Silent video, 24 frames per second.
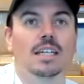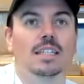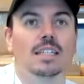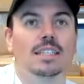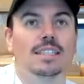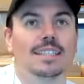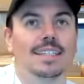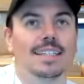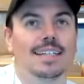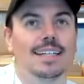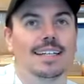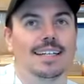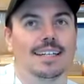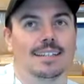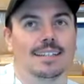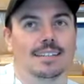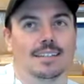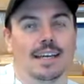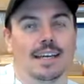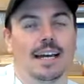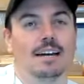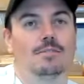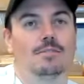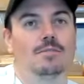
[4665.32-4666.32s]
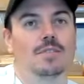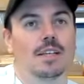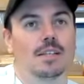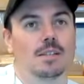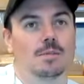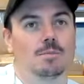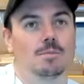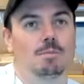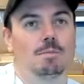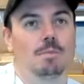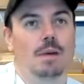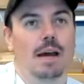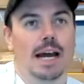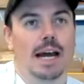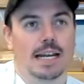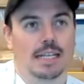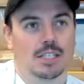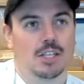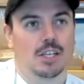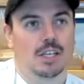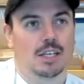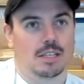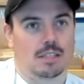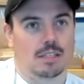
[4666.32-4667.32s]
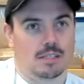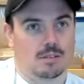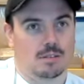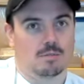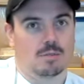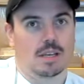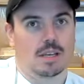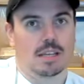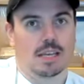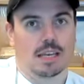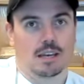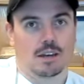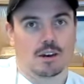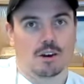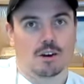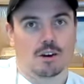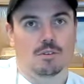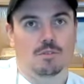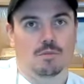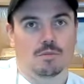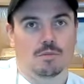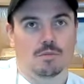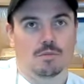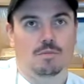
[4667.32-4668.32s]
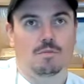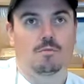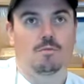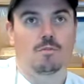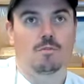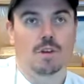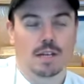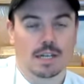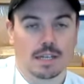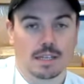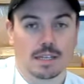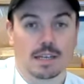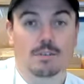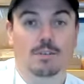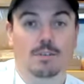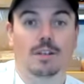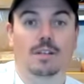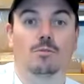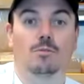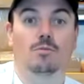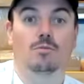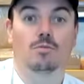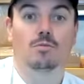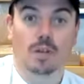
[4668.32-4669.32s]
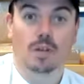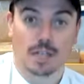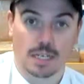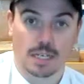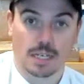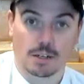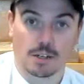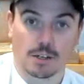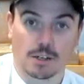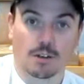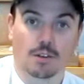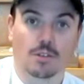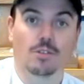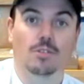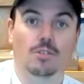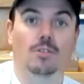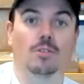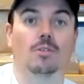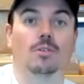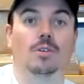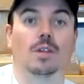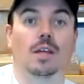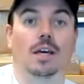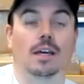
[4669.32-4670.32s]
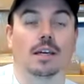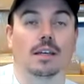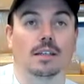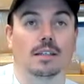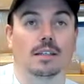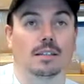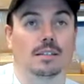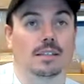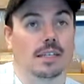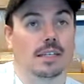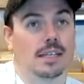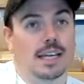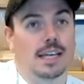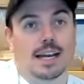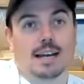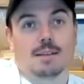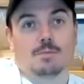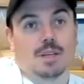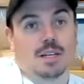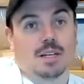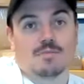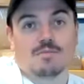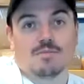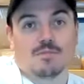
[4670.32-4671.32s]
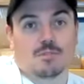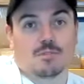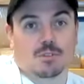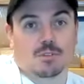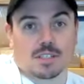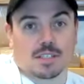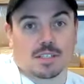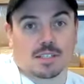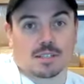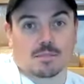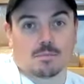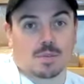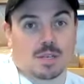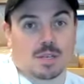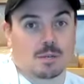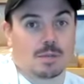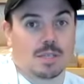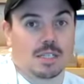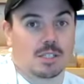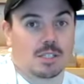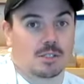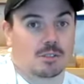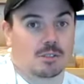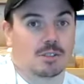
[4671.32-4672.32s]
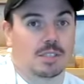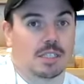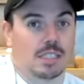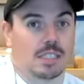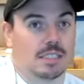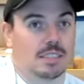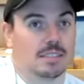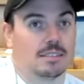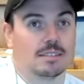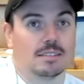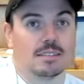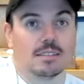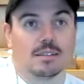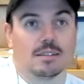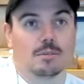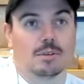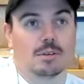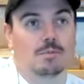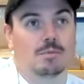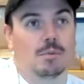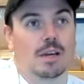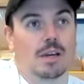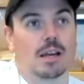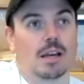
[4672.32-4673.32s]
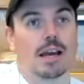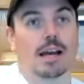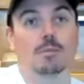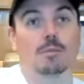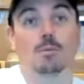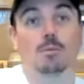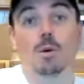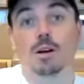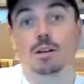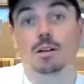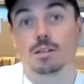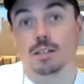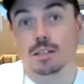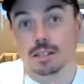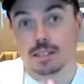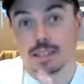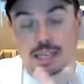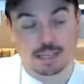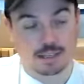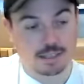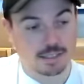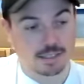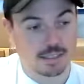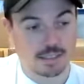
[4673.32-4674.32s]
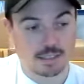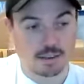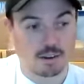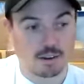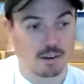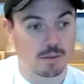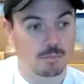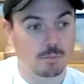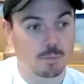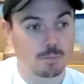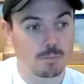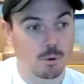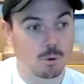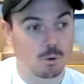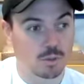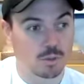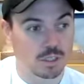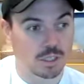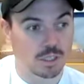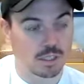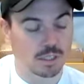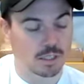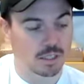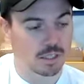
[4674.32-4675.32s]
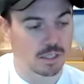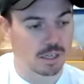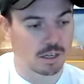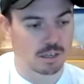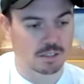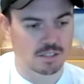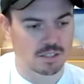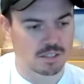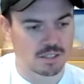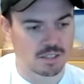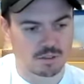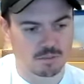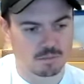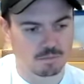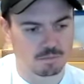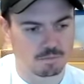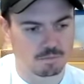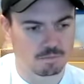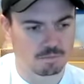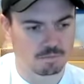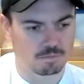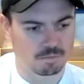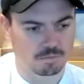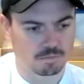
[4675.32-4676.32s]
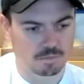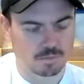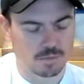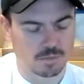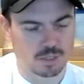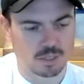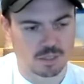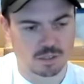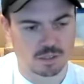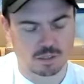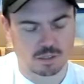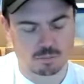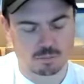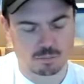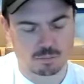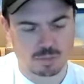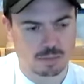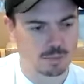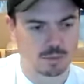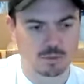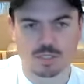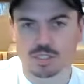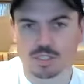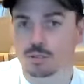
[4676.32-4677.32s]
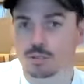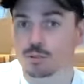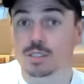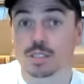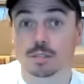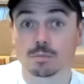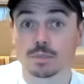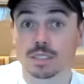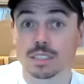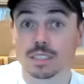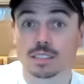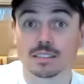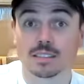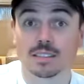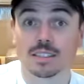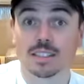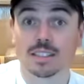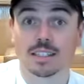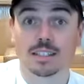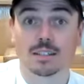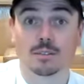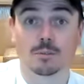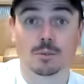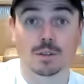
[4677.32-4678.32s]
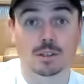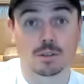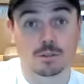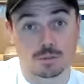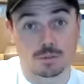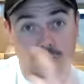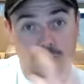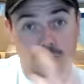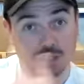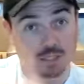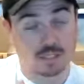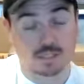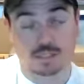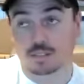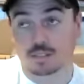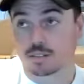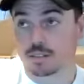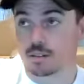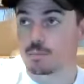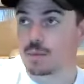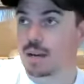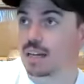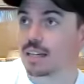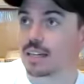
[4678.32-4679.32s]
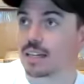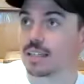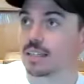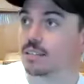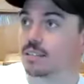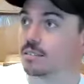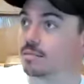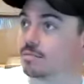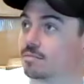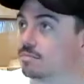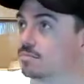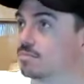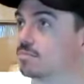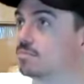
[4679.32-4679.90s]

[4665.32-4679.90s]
Yeah, they have. There's patches where they go, they're either really good or they can be, unfortunately, can be a bit shonky. I mean, we have one, again, it's a guy ordered a custom Black Beauty or something. When this is back in,